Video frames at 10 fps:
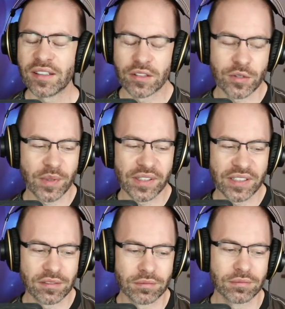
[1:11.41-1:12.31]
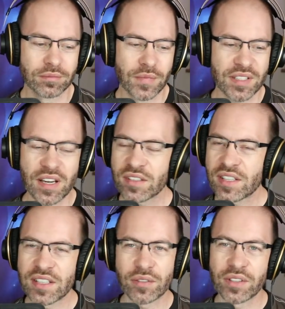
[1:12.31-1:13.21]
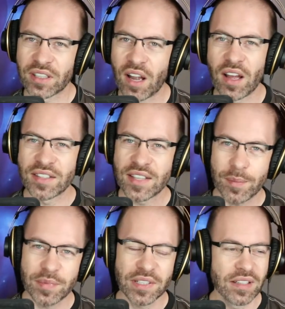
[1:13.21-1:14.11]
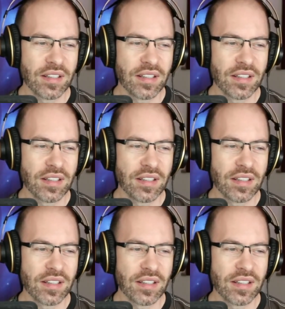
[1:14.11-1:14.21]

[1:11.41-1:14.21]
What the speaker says: There's really scarcity is only a concept,